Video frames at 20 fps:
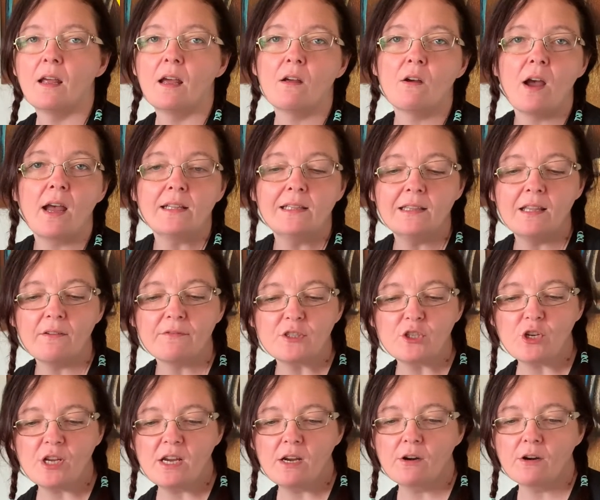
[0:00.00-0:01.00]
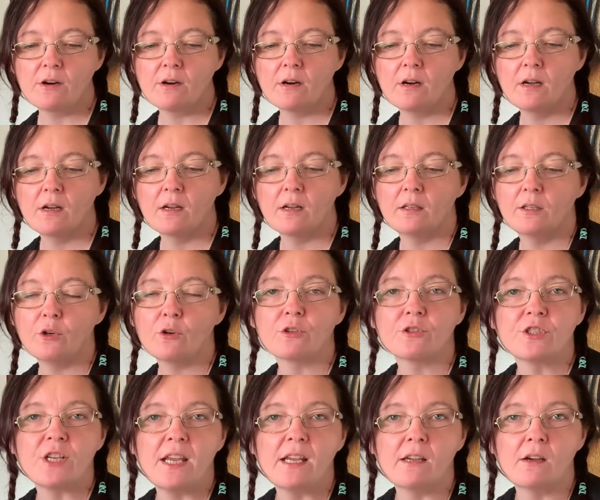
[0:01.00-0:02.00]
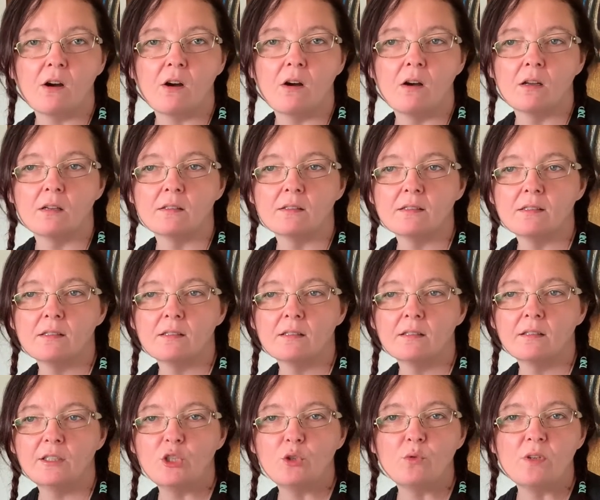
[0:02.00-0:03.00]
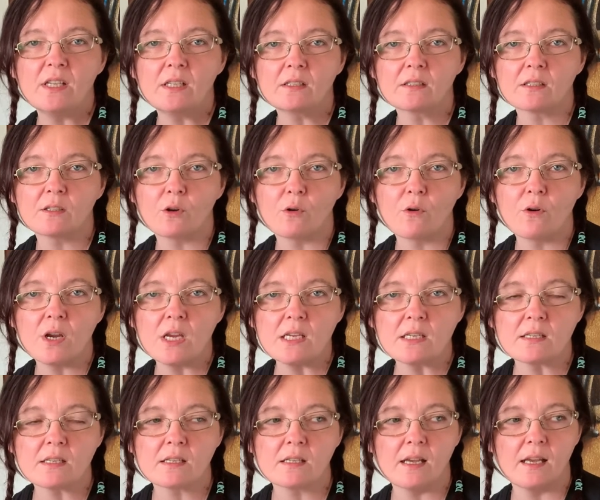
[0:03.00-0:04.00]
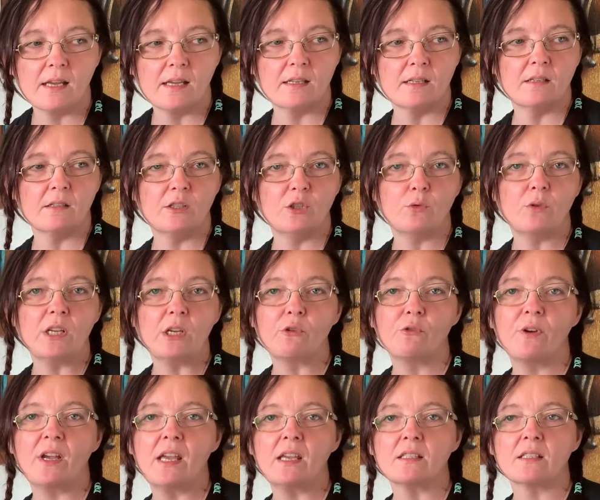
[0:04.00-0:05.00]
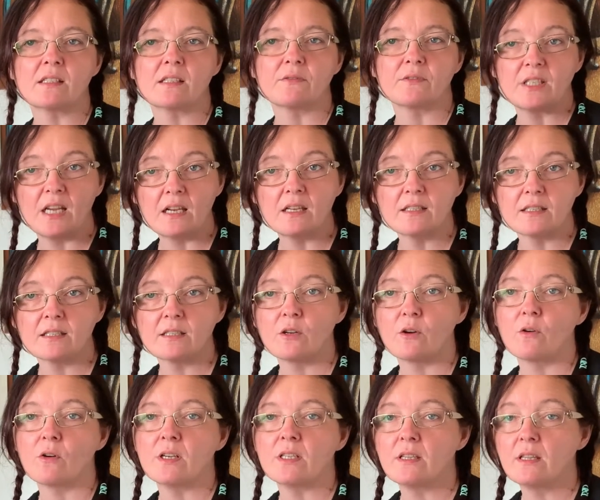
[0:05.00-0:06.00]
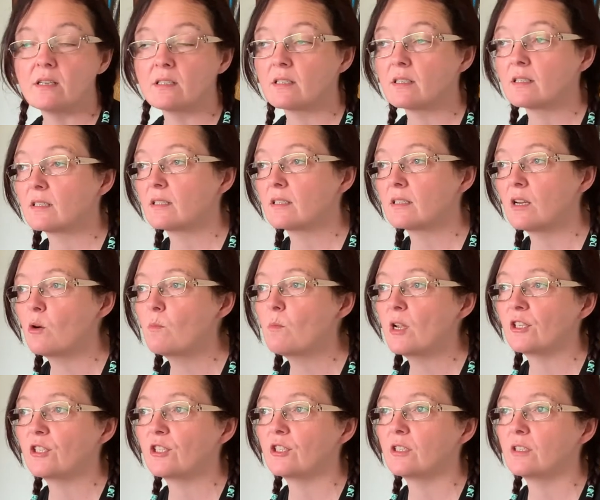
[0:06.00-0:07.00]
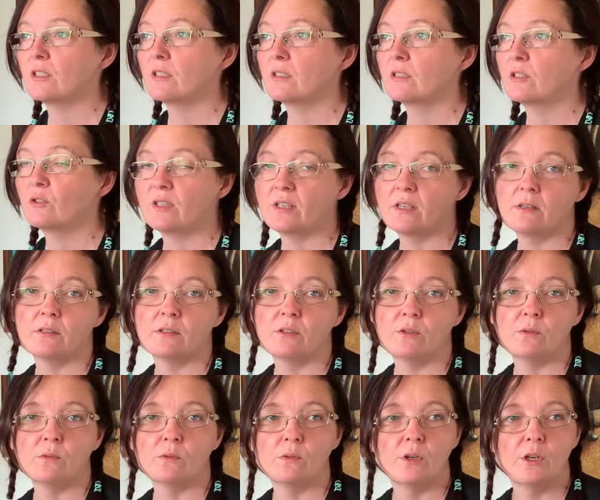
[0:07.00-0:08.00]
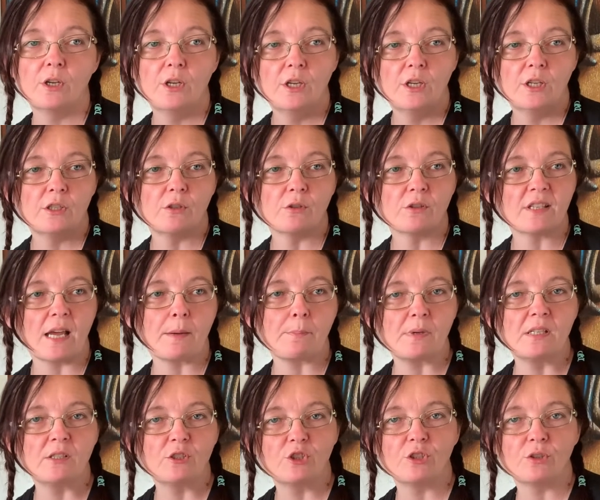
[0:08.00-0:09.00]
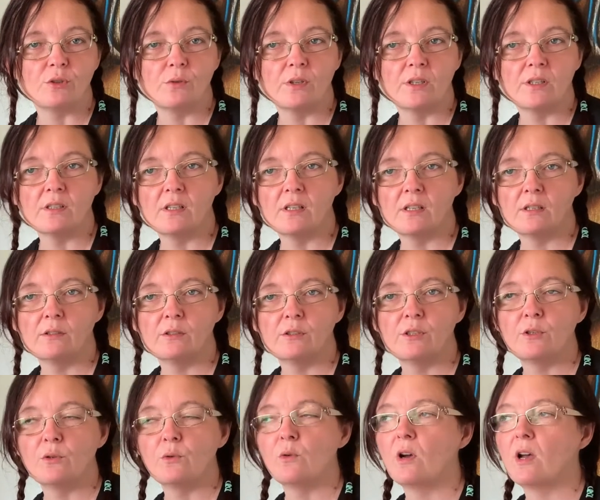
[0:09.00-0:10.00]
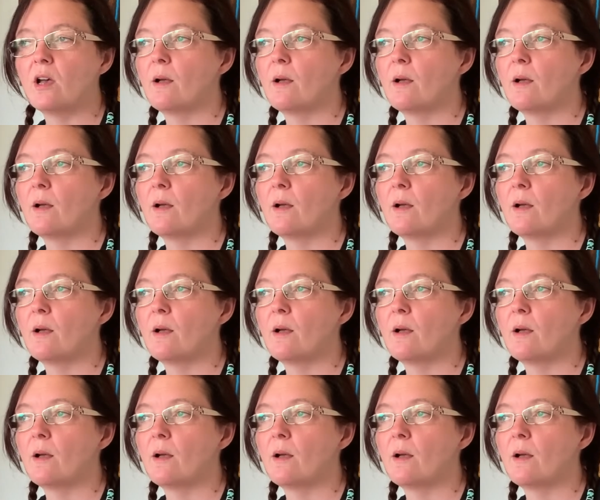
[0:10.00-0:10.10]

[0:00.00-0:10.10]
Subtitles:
I'd love to hear your take on unique stories and unique ways of telling stories. There's so much to sap into and to